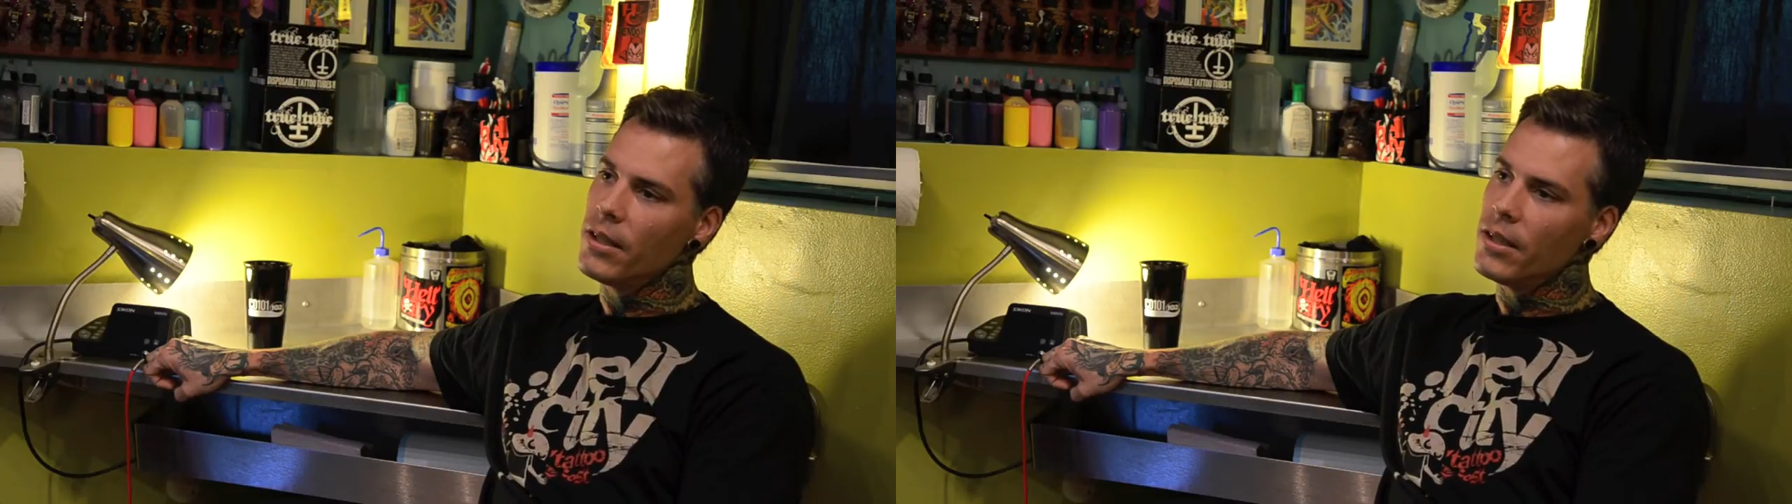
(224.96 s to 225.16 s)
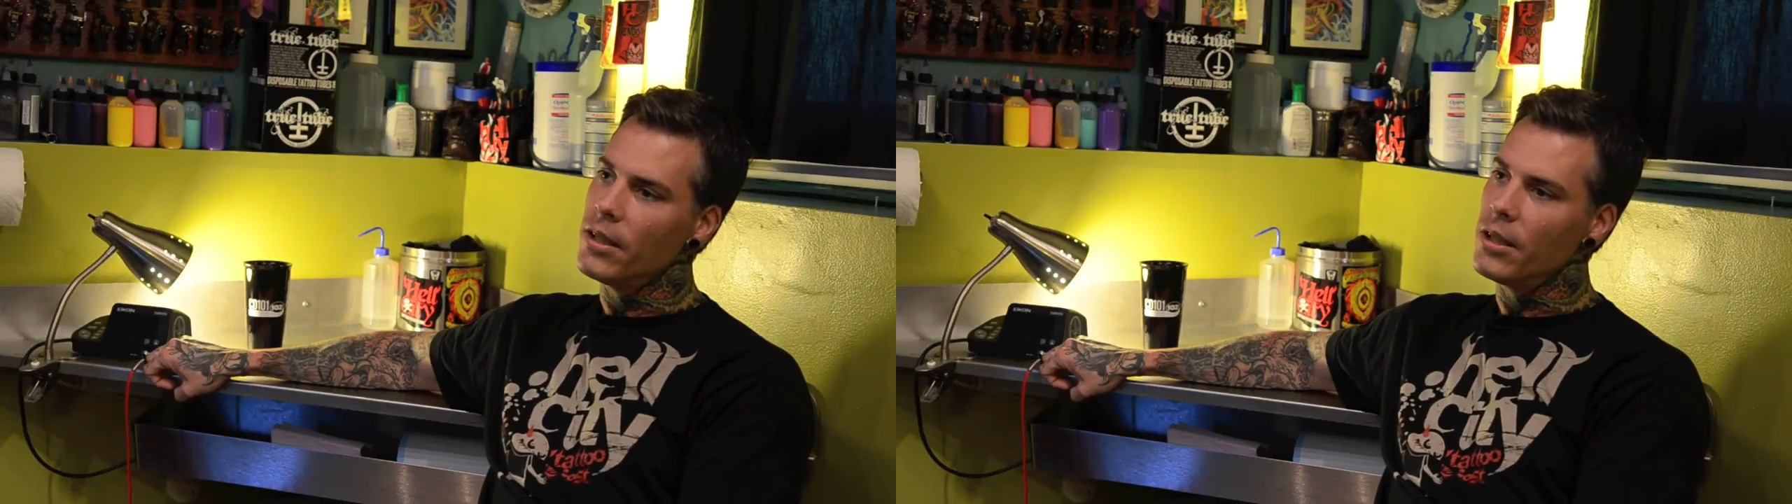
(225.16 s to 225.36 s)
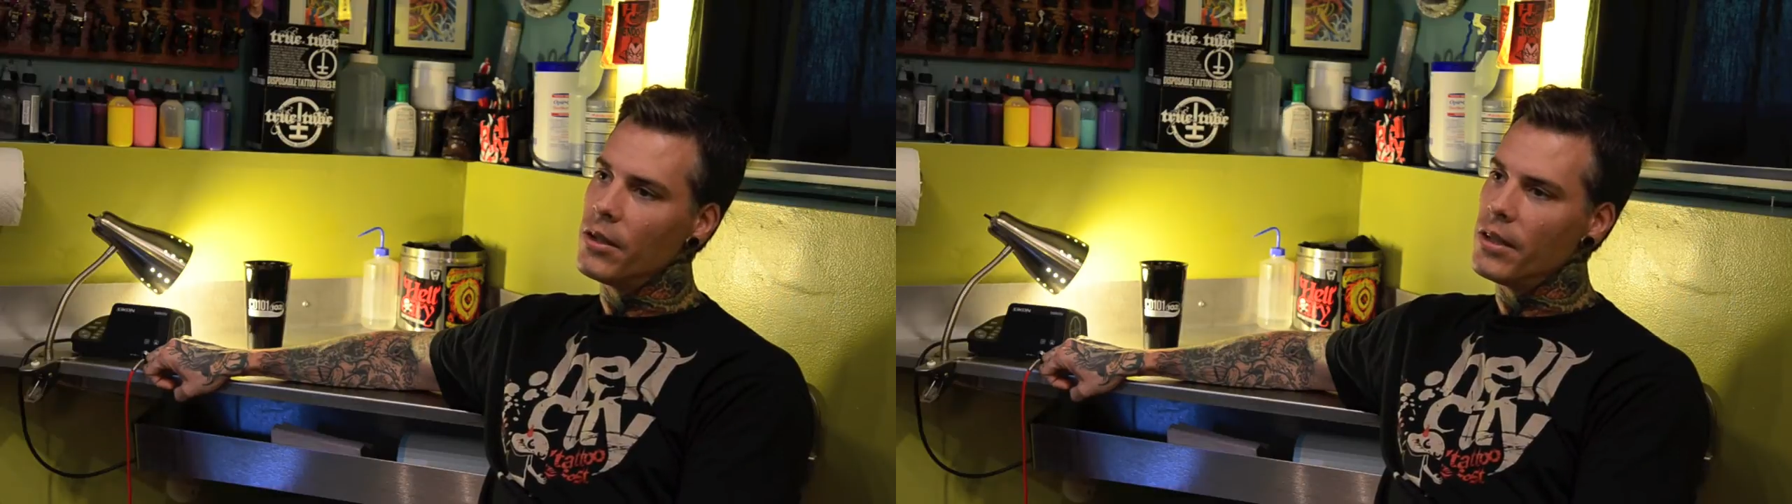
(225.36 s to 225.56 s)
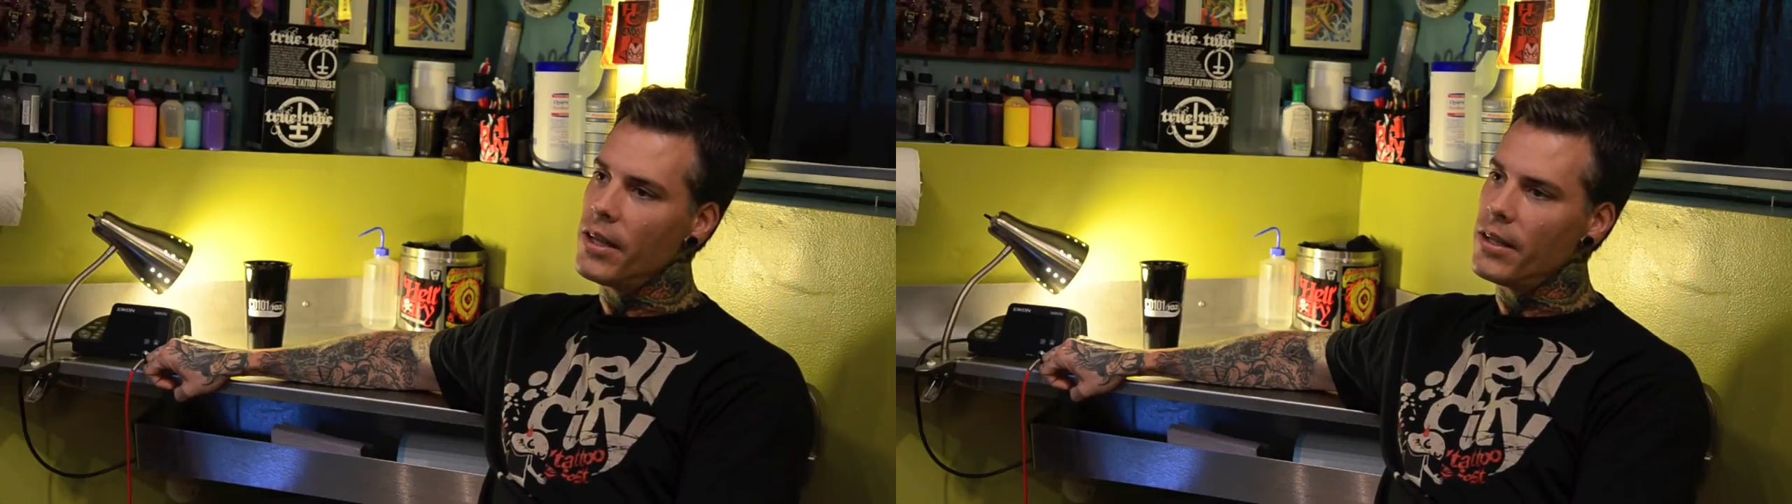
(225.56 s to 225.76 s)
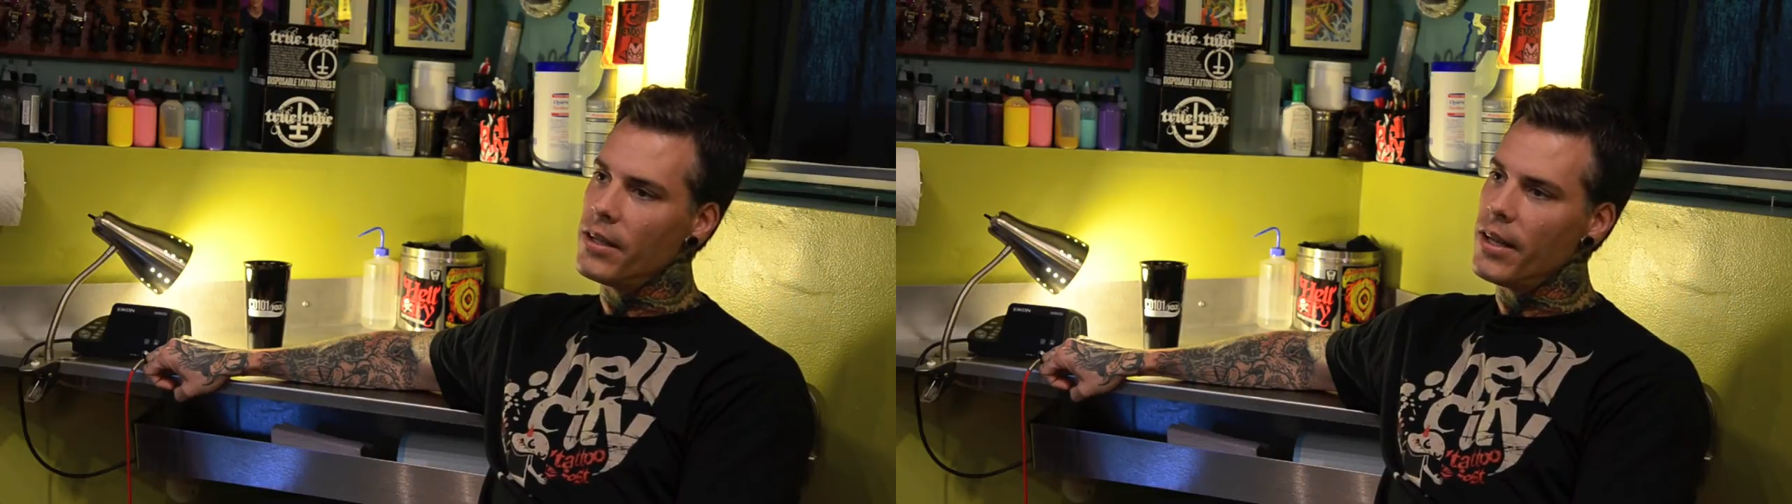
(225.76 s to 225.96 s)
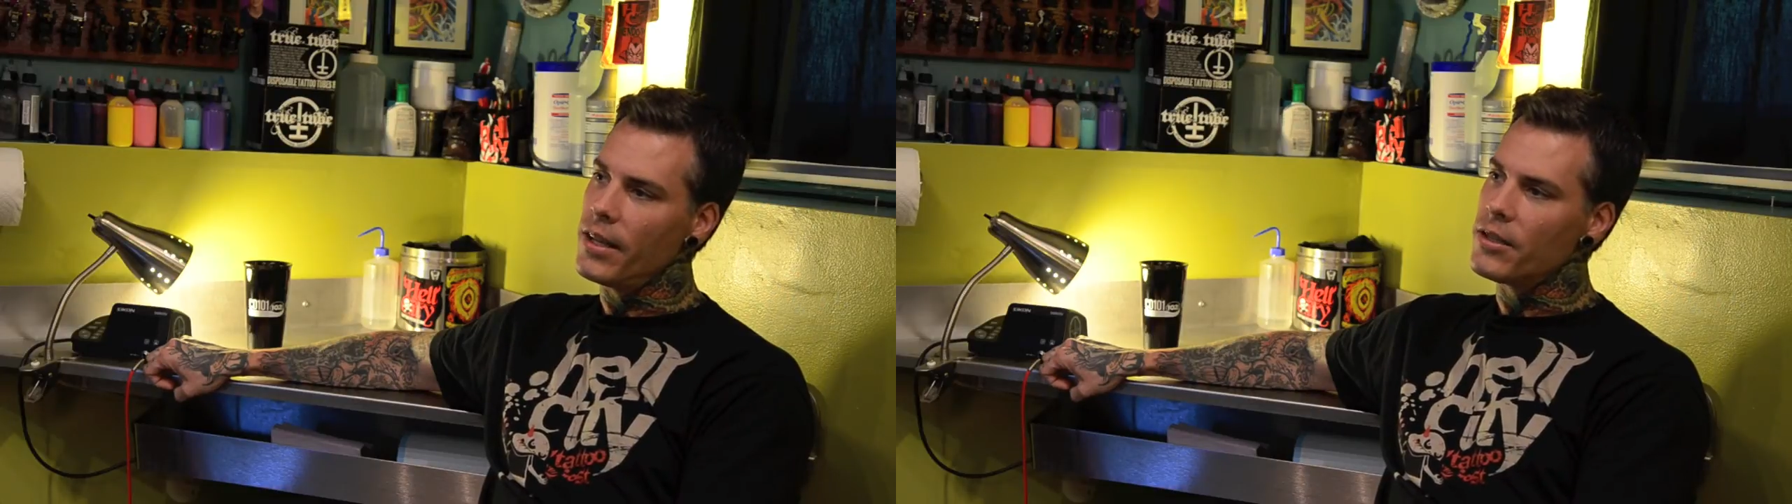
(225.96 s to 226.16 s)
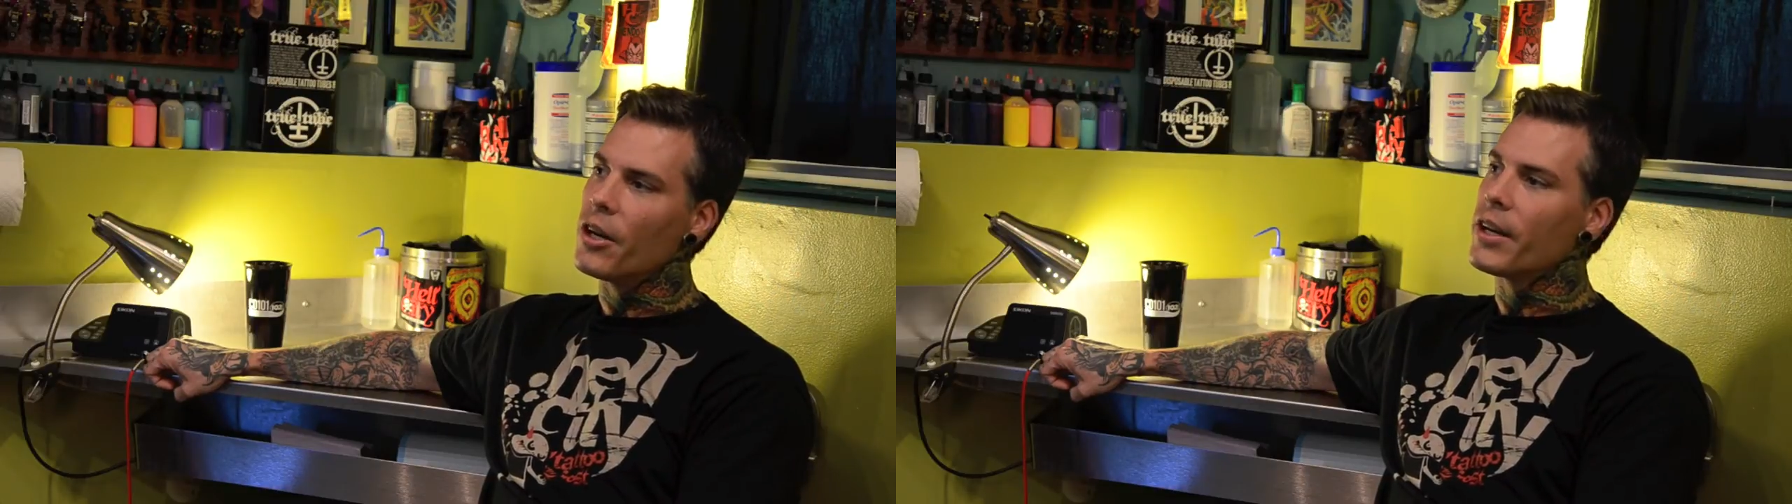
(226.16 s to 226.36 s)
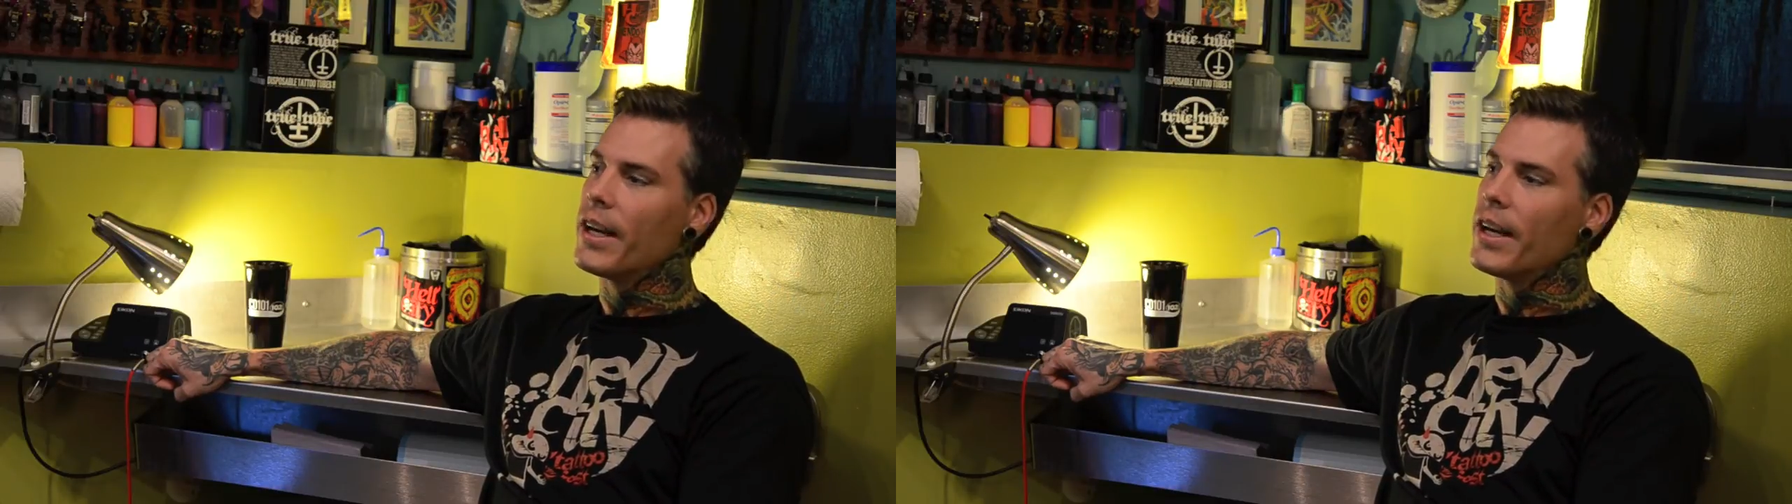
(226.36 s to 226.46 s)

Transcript: and started